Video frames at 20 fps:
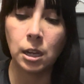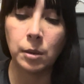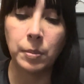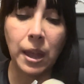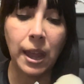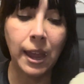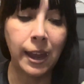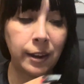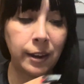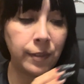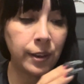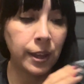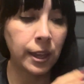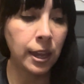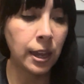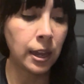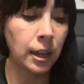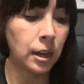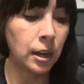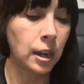
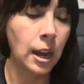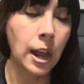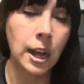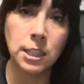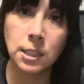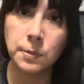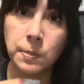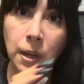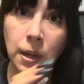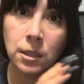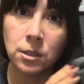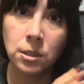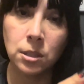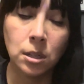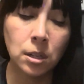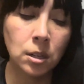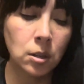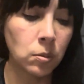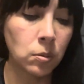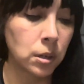advocate, not
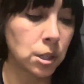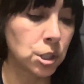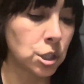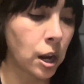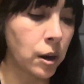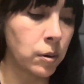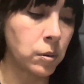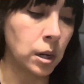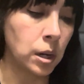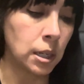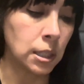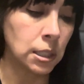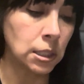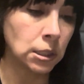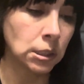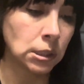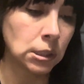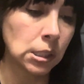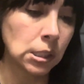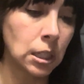sponsored. Wish I
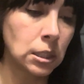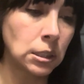was.